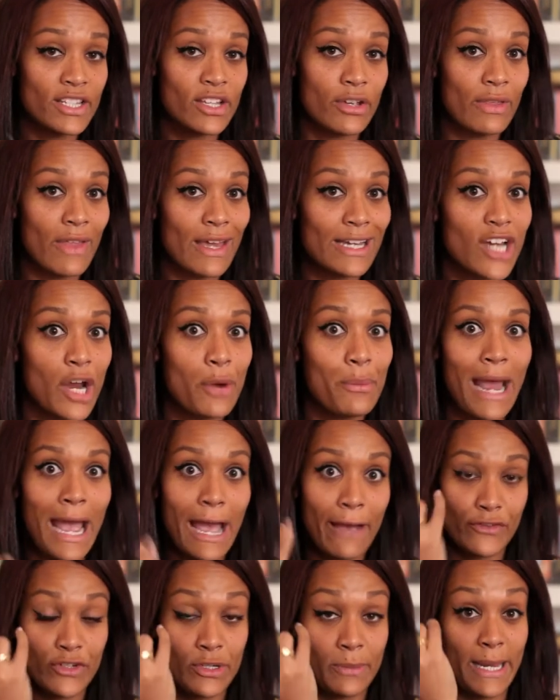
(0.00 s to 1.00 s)
so they don't
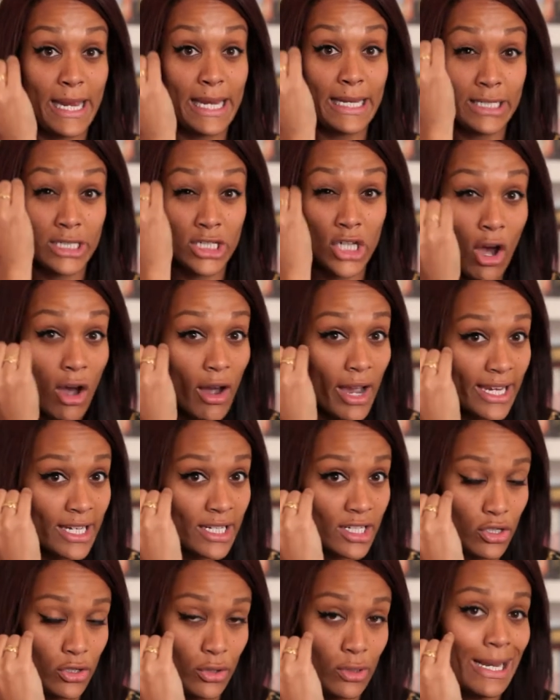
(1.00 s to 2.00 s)
have to be
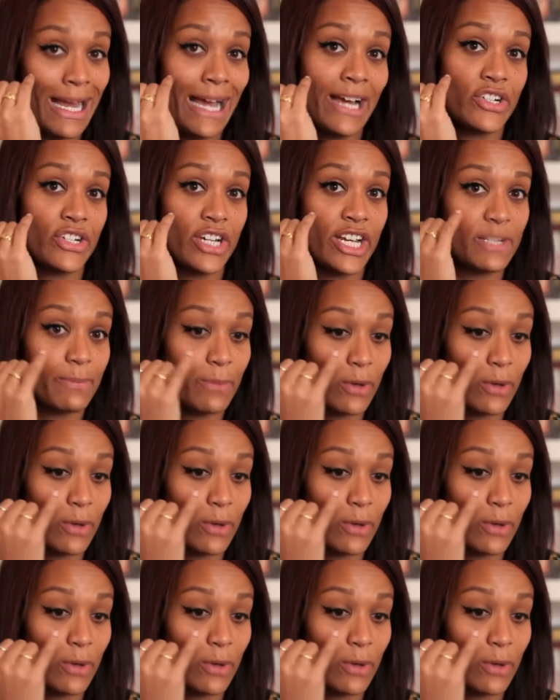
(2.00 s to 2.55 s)
tight to your lashes,